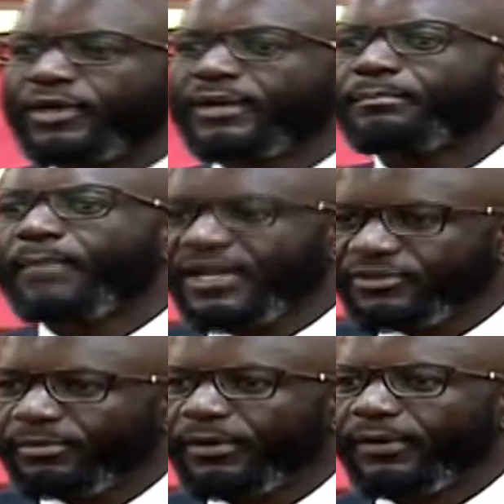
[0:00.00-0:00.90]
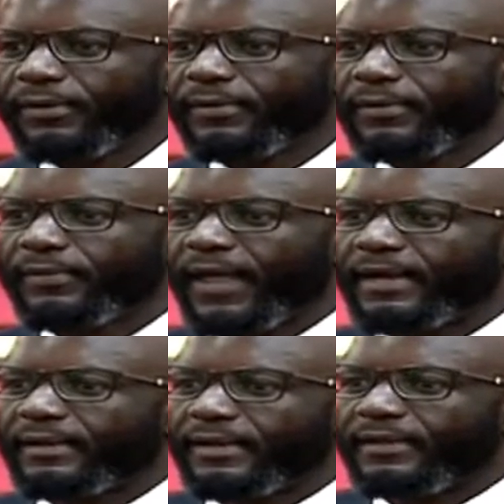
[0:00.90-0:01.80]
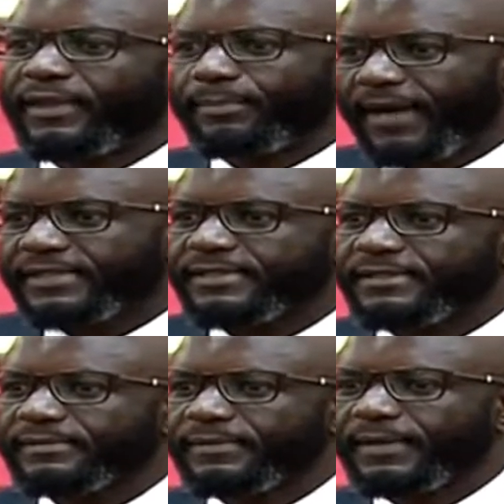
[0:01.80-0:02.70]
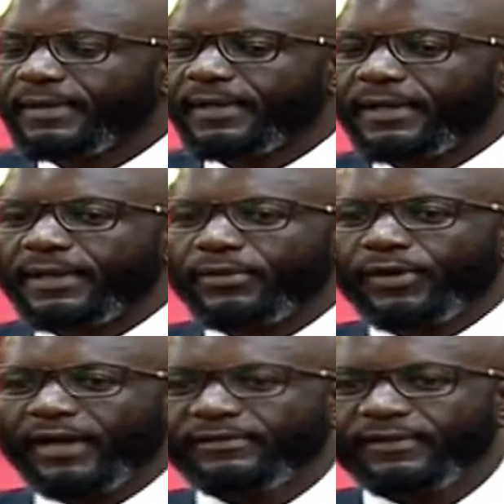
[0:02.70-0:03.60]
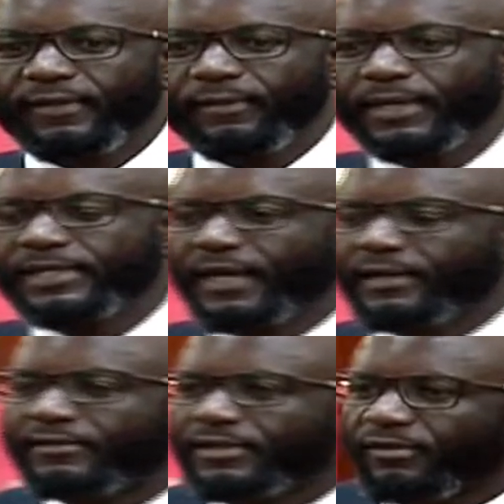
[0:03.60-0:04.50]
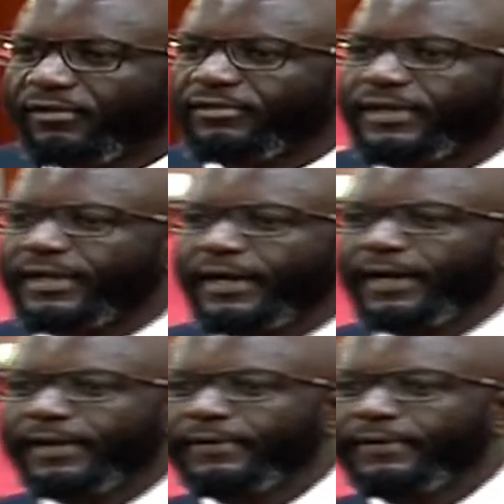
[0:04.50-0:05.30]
doing much more than in the past. You can see that the military is involved in